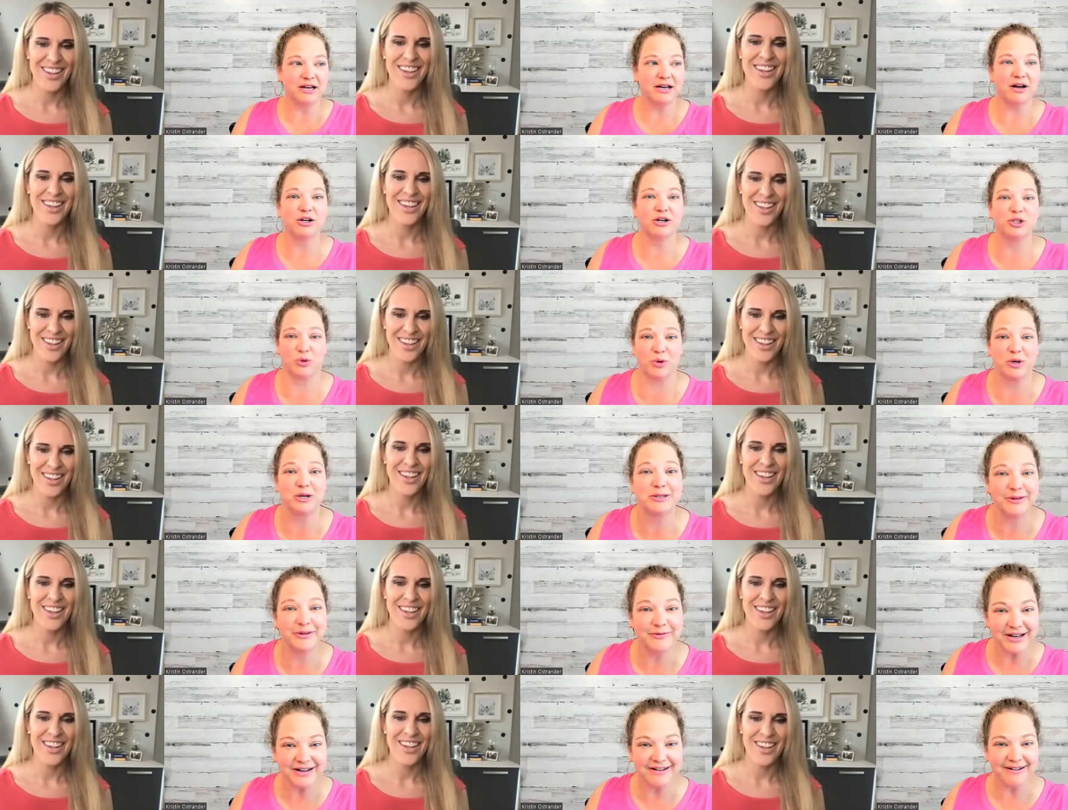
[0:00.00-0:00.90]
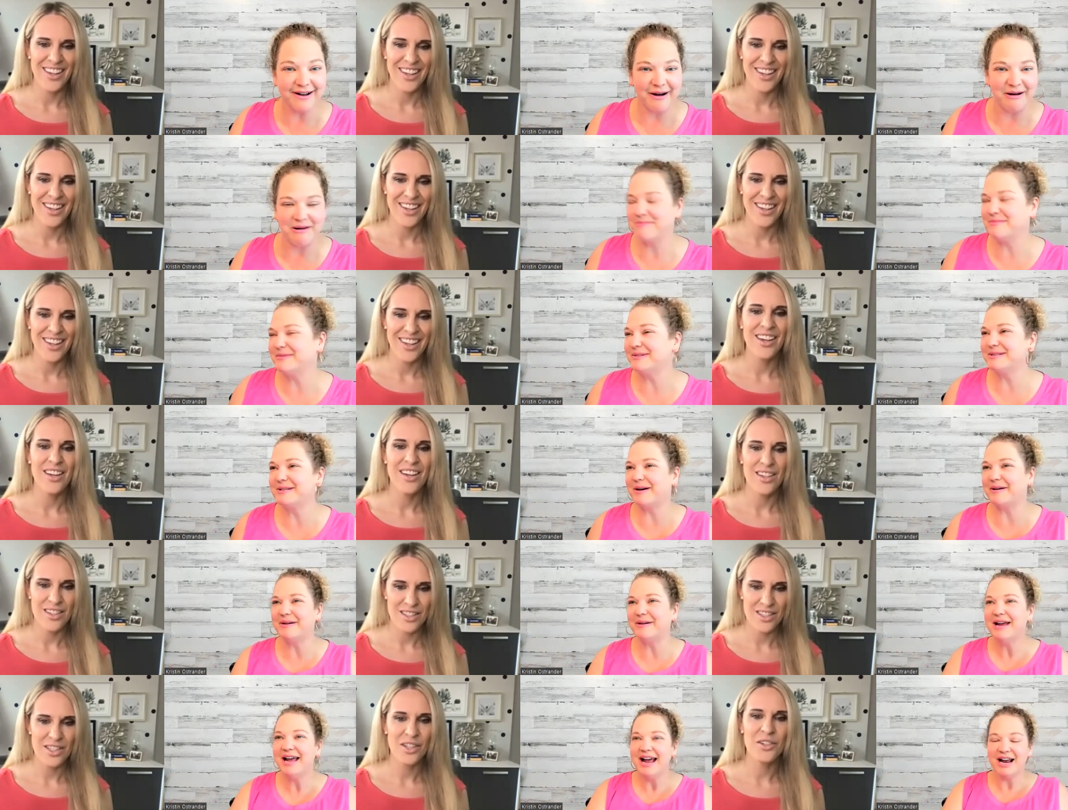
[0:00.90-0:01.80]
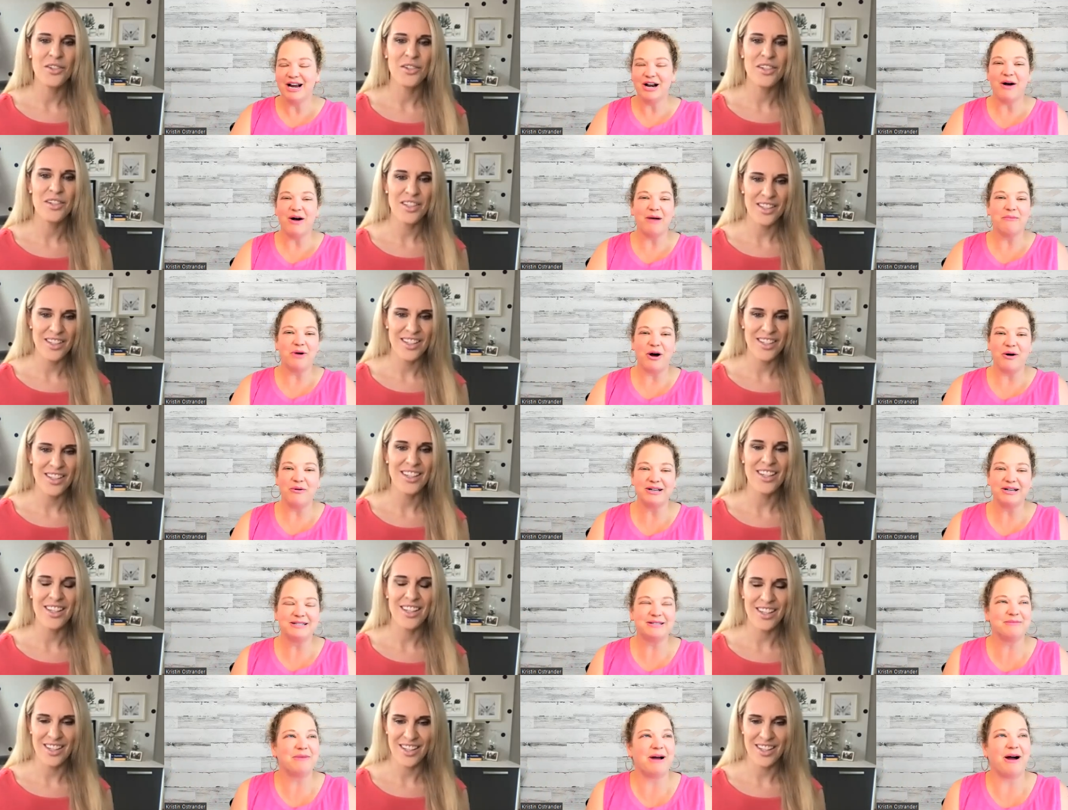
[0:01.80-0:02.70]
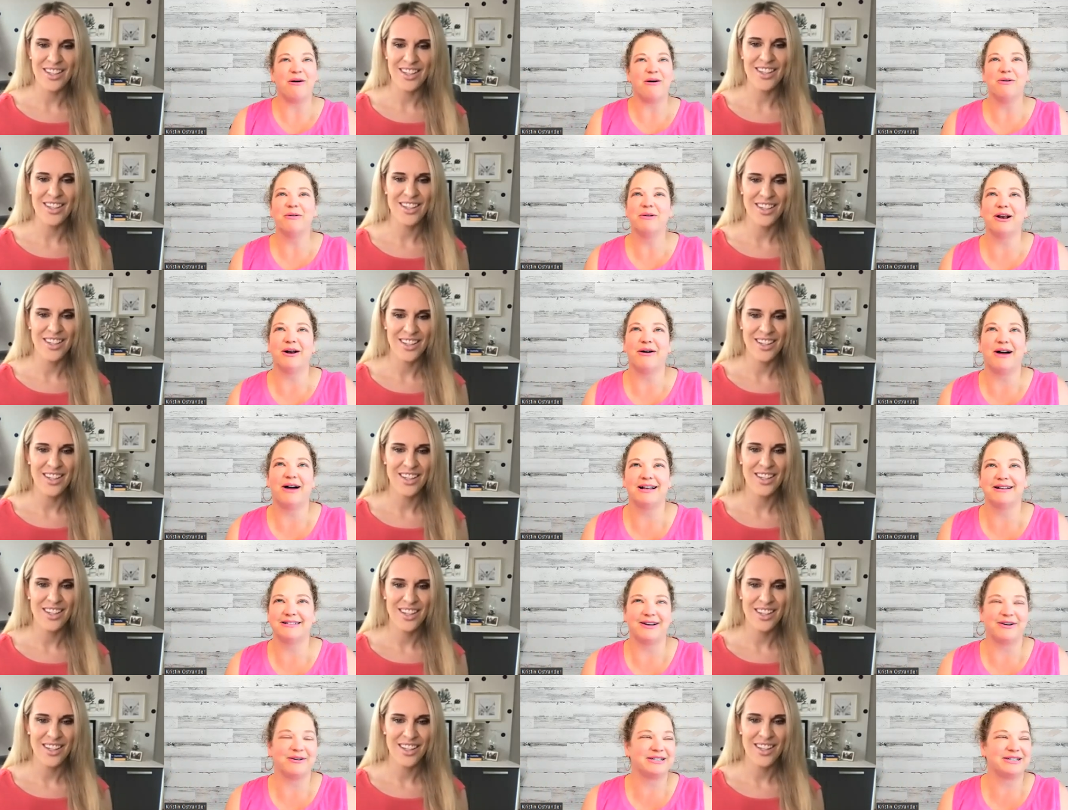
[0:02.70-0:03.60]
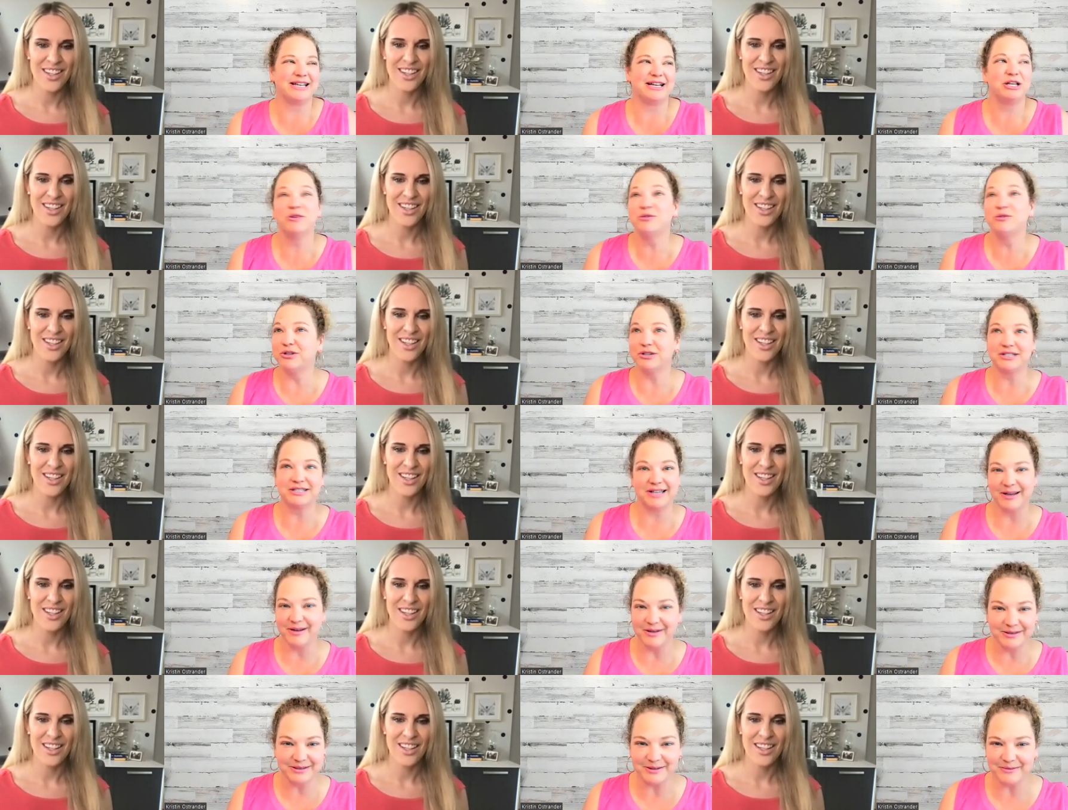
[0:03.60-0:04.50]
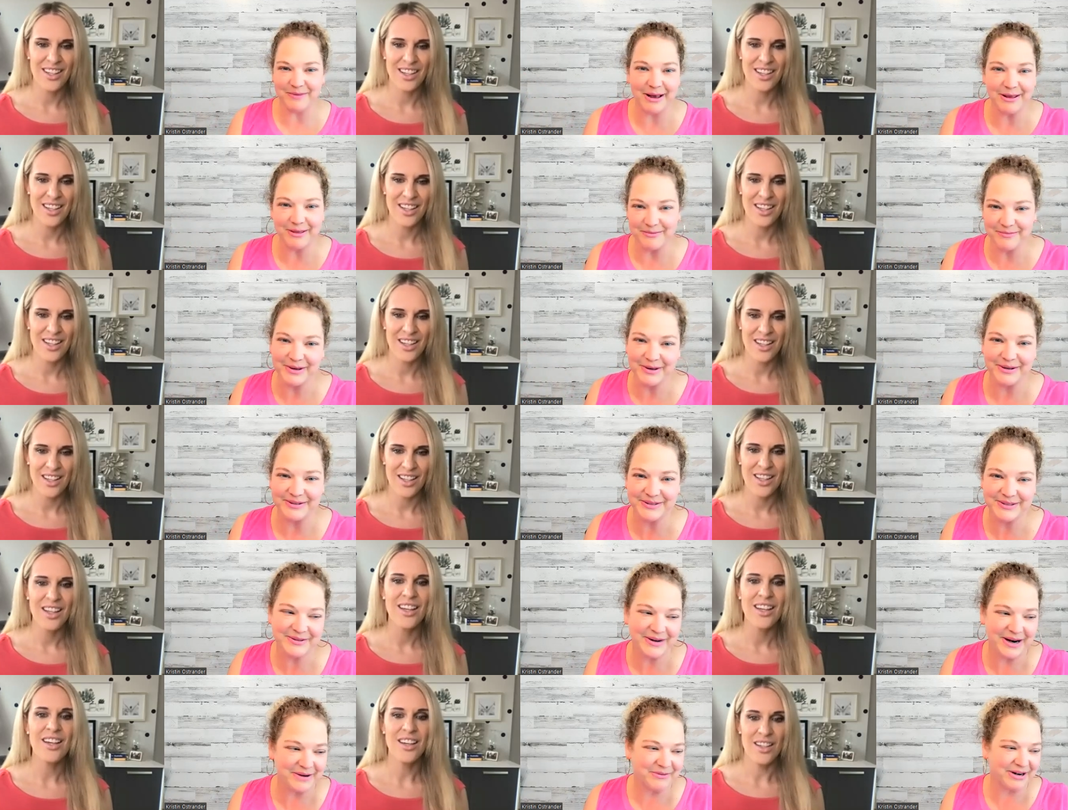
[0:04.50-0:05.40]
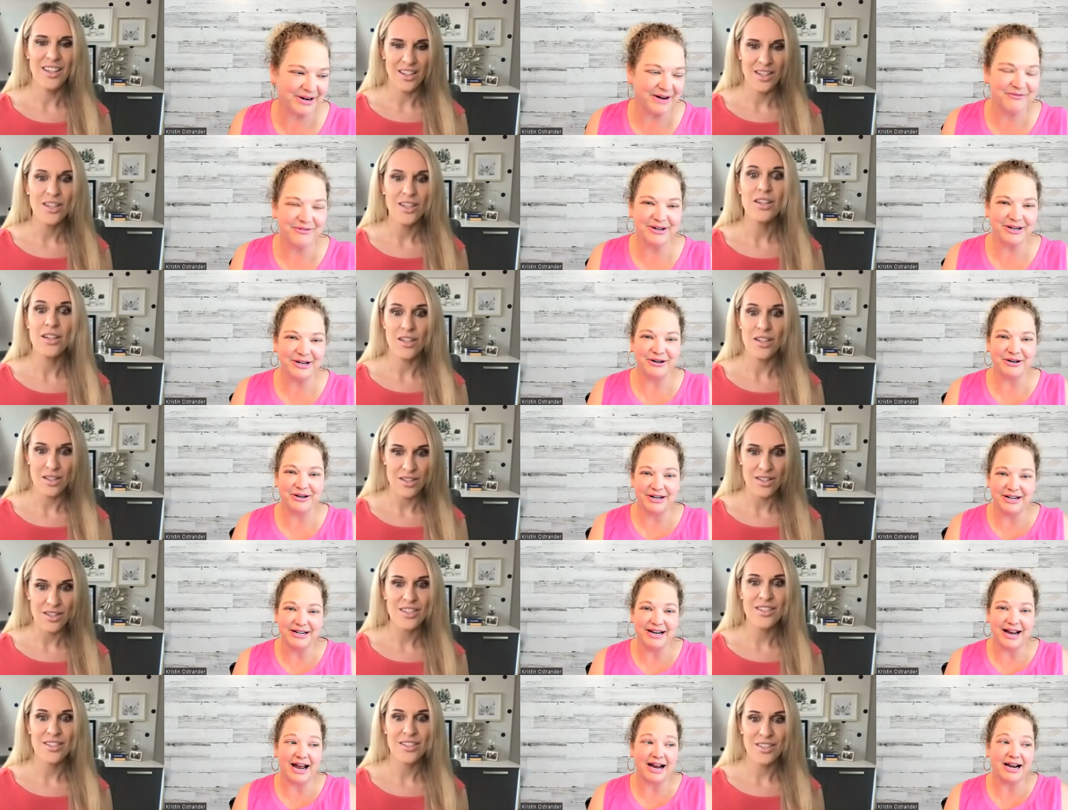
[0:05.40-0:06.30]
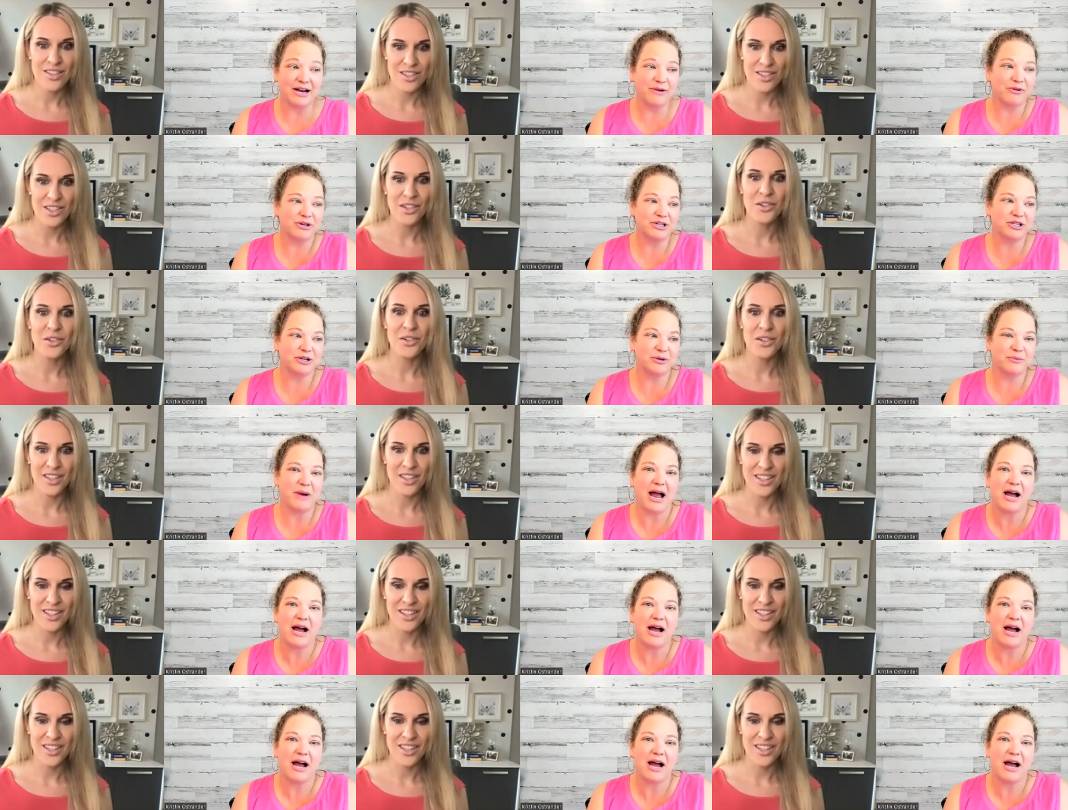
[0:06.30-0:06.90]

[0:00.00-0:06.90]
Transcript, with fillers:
Speaker 1: an, a source of income. So, you totally, know, I'm always yeah. about, you know, I always say, use your skills to pay the bills, right? Whatever you're good at and what you're